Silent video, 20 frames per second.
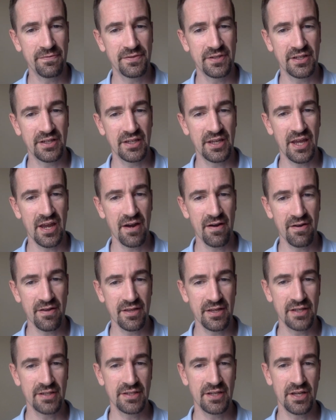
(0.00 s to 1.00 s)
to carry
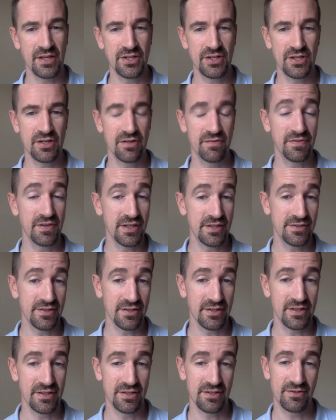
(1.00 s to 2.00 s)
the attention of
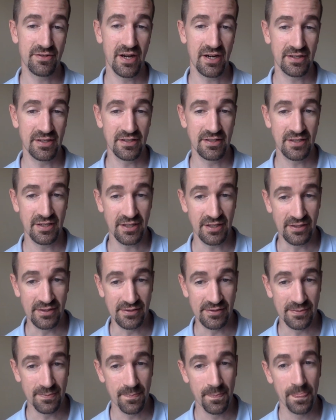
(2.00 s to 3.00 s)
easily distracted
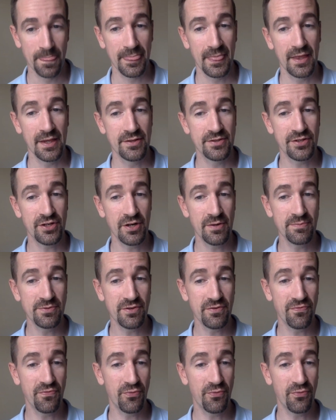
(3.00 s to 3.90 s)
teens. In terms of